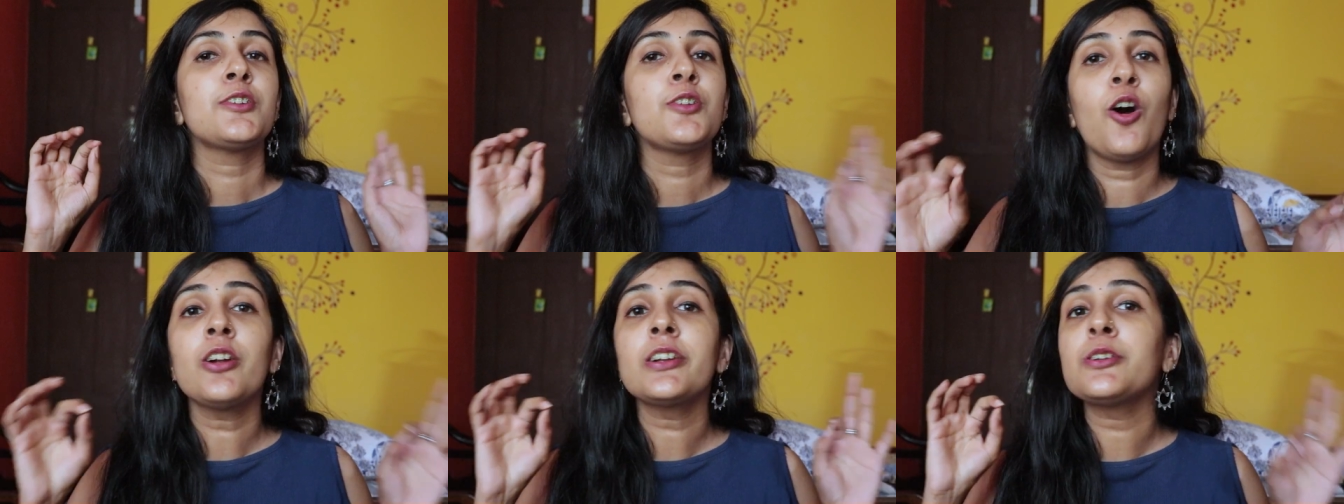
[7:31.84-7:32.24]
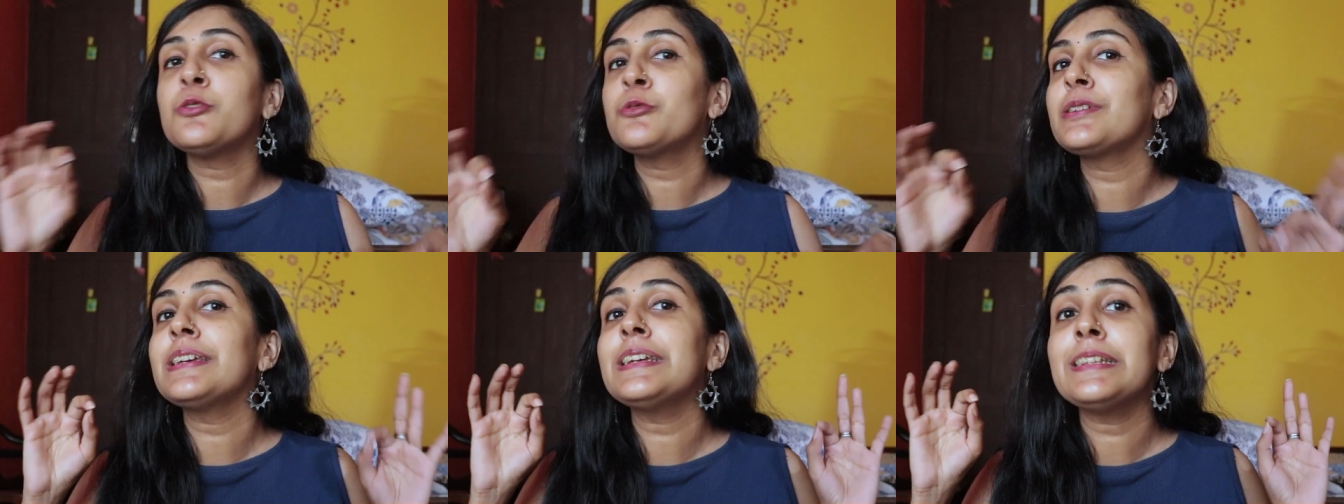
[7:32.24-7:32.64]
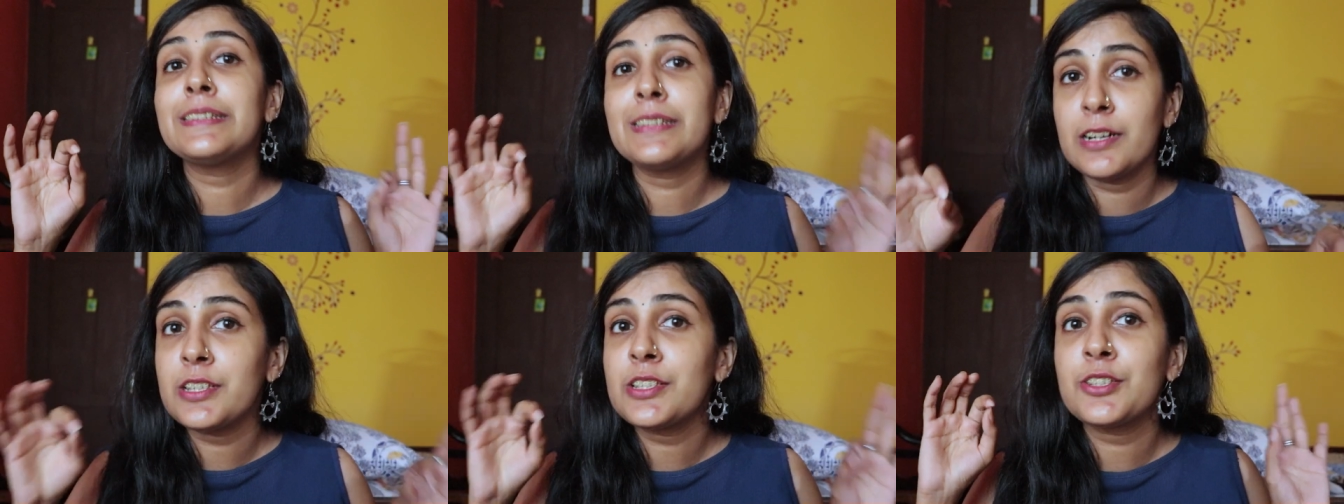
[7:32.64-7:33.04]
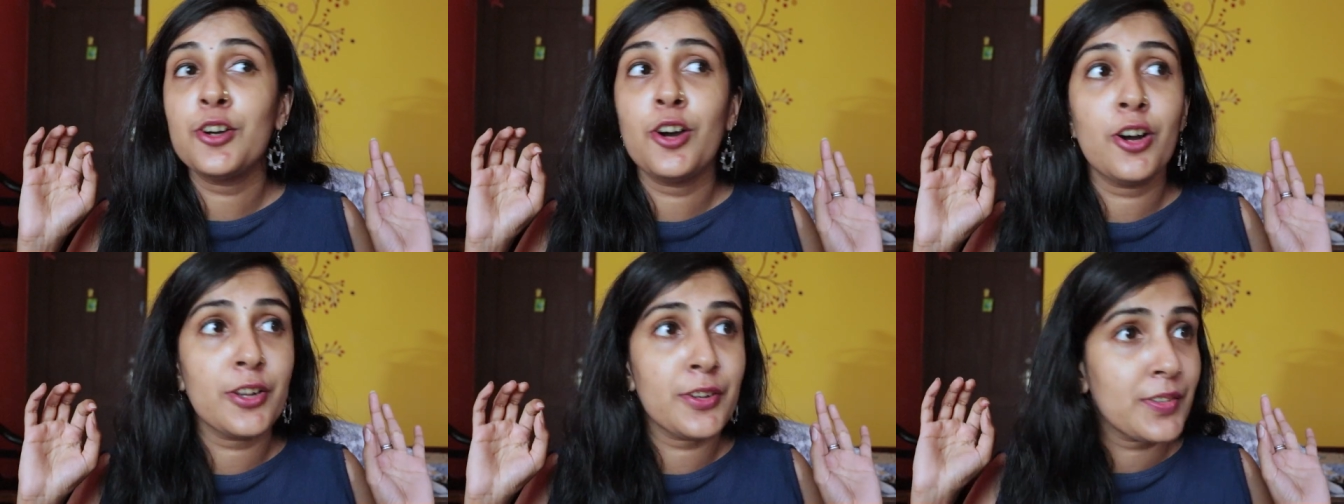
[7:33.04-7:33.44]
not only does
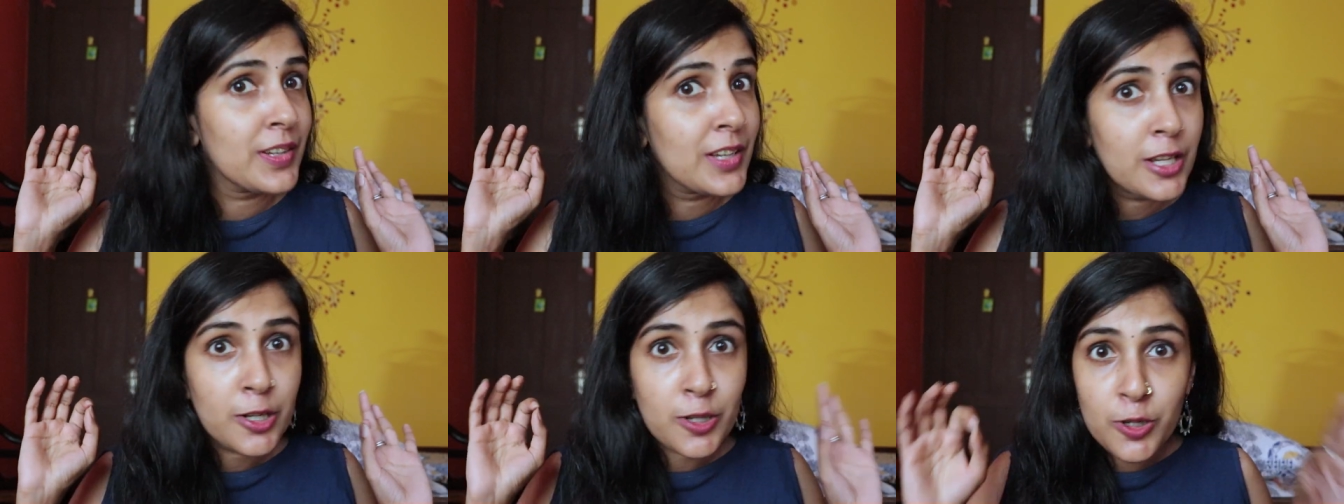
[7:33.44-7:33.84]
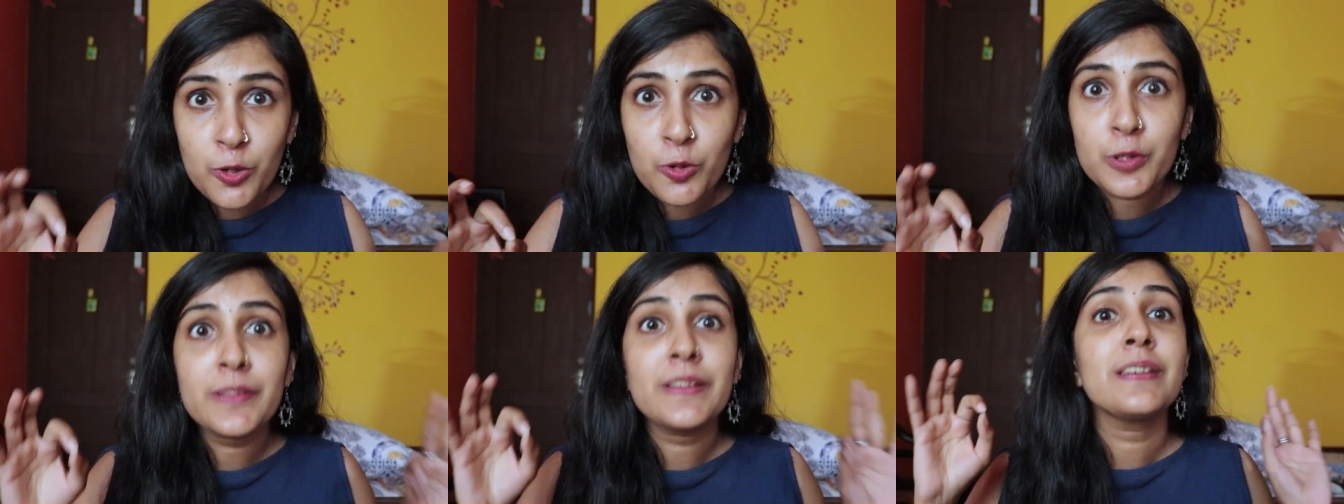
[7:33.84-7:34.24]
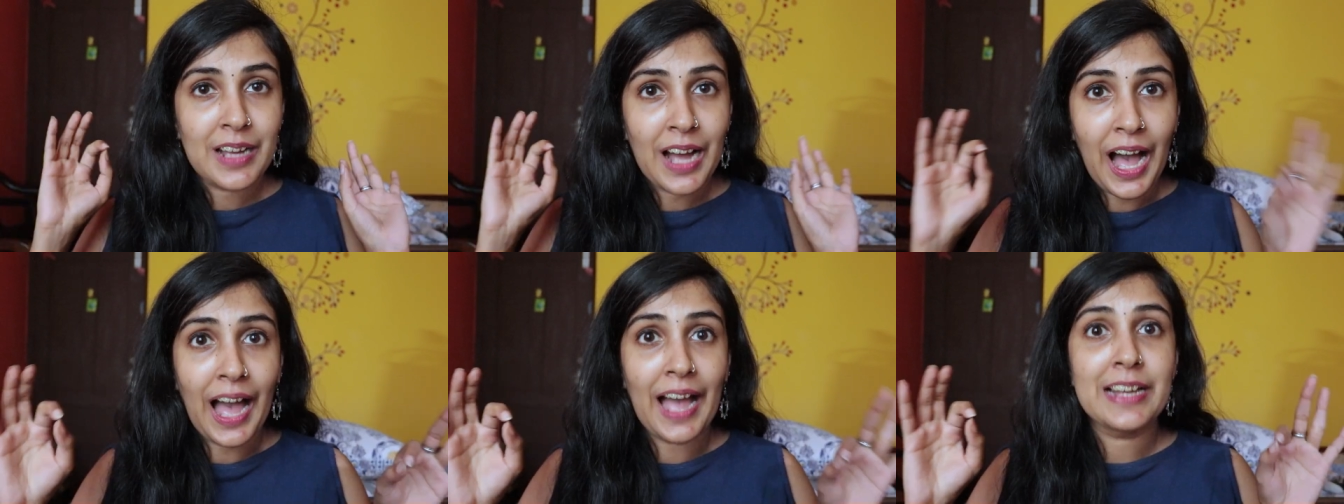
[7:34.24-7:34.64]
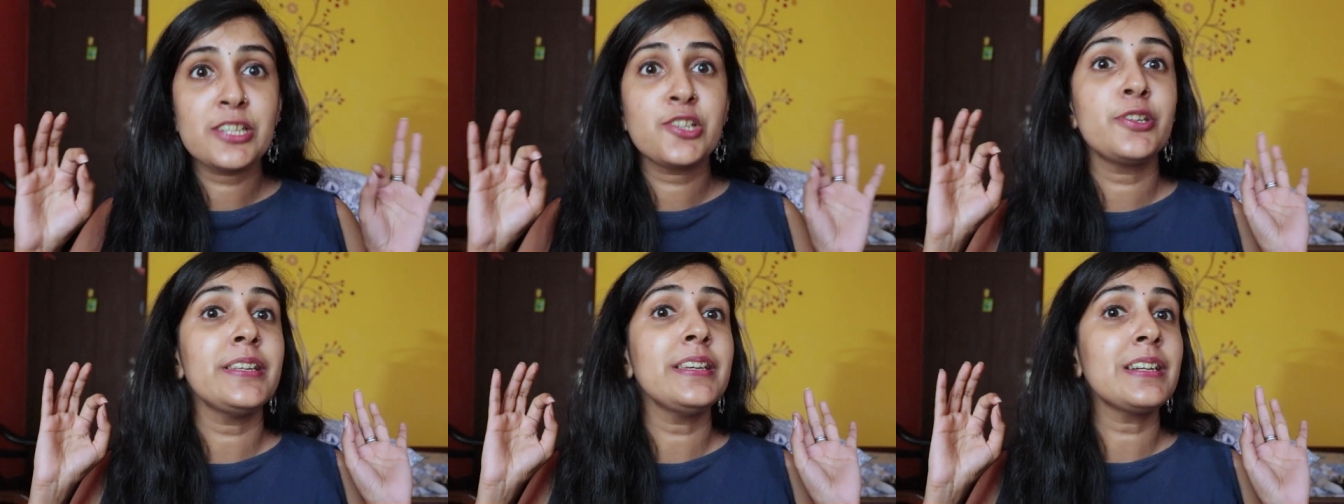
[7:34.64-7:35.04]
your cloth
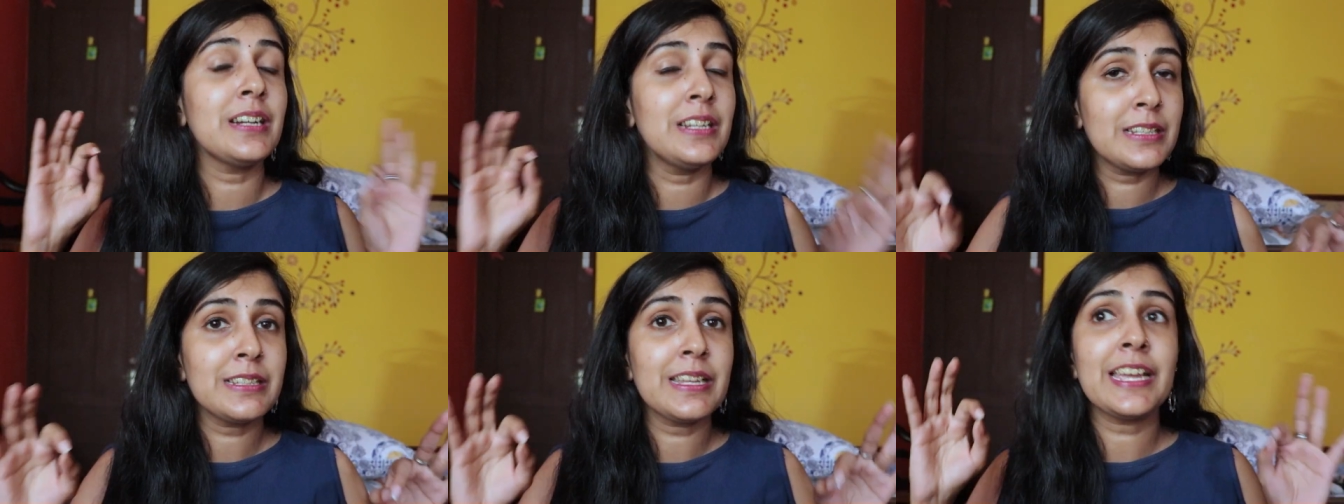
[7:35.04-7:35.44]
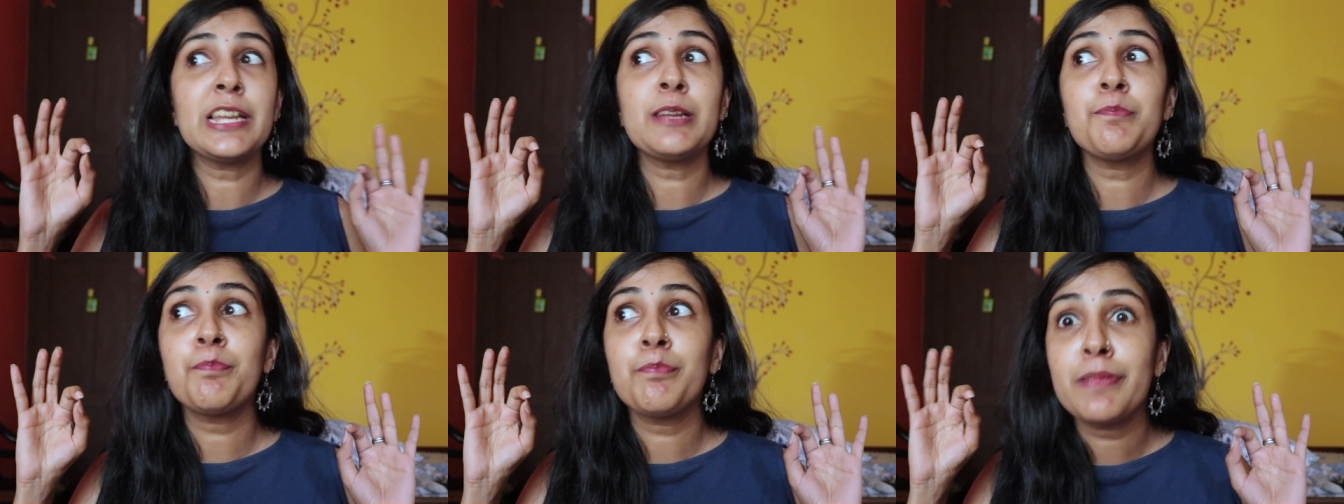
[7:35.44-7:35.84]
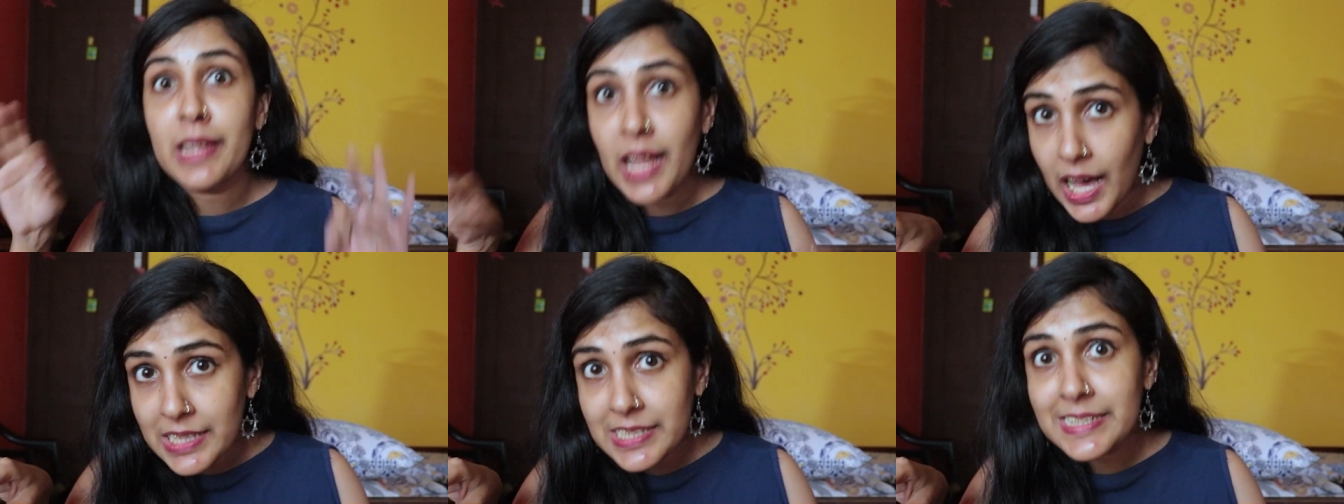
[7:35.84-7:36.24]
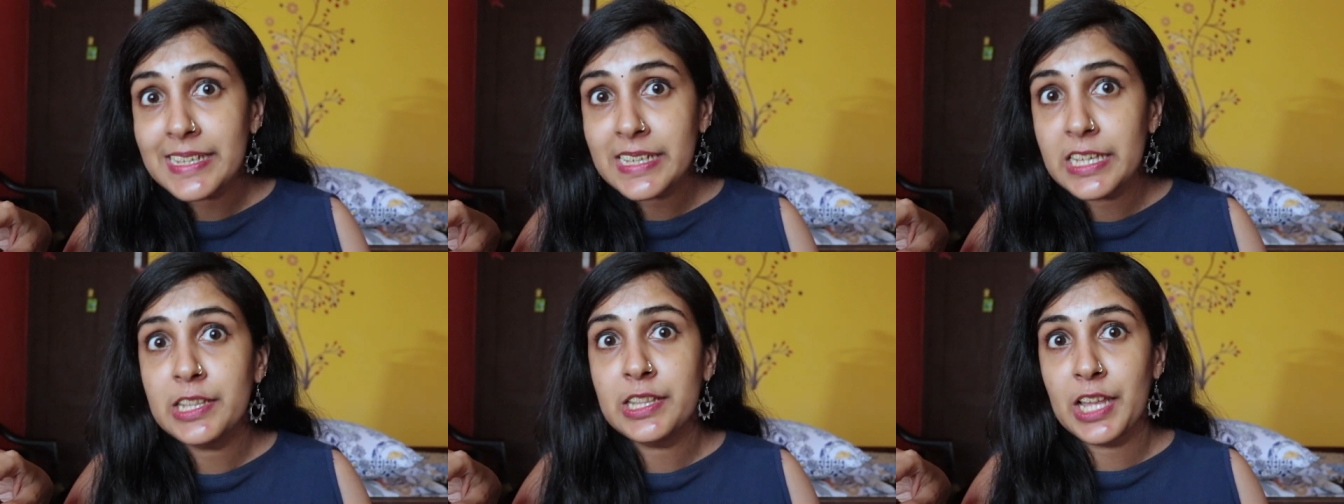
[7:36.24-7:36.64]
actually contain
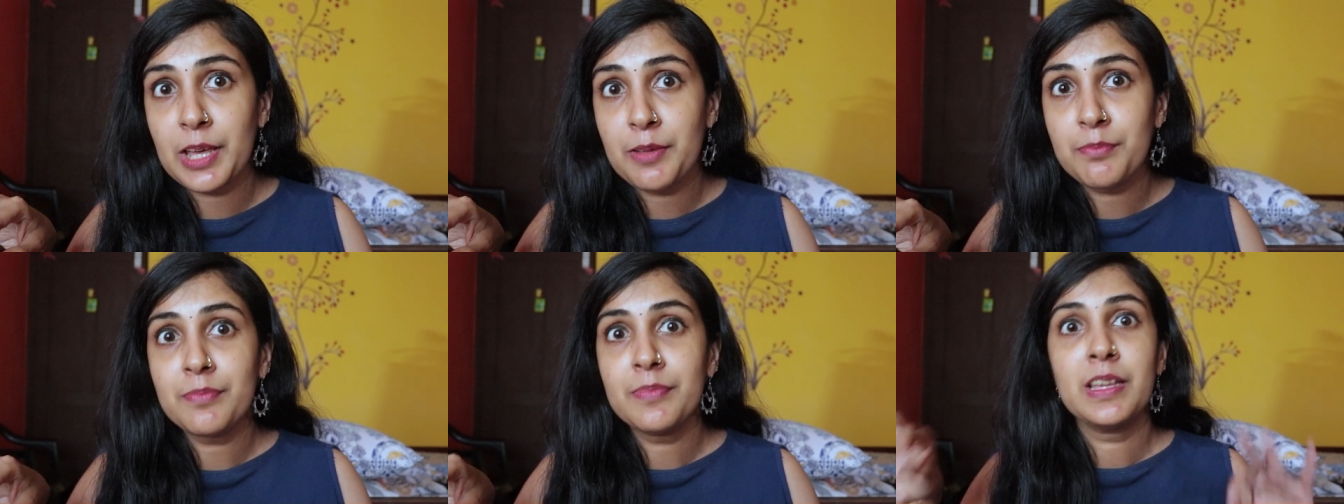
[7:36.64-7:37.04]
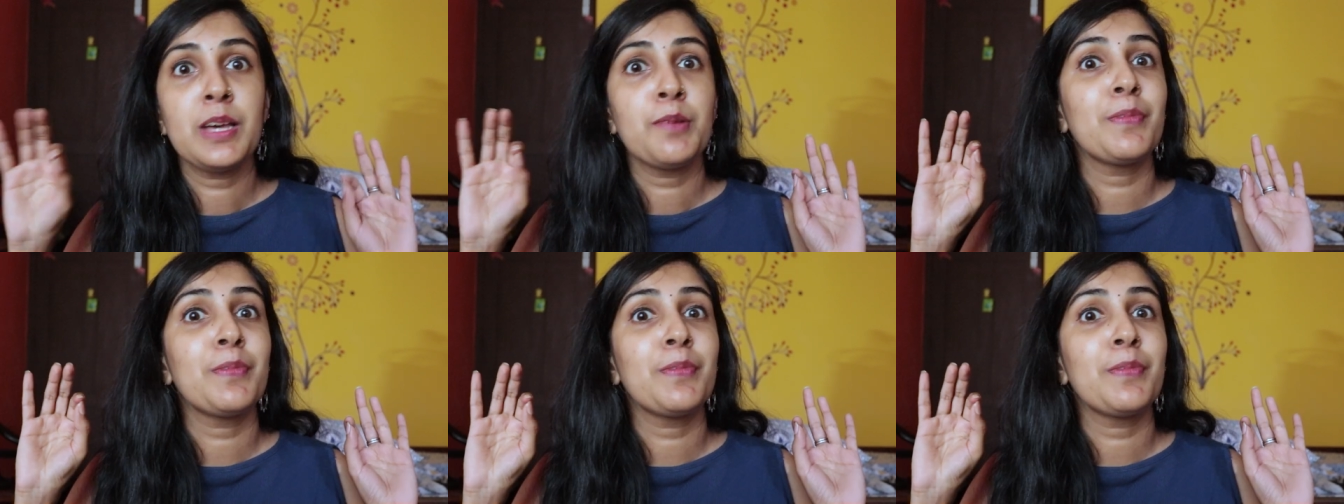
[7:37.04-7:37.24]
plastic in them,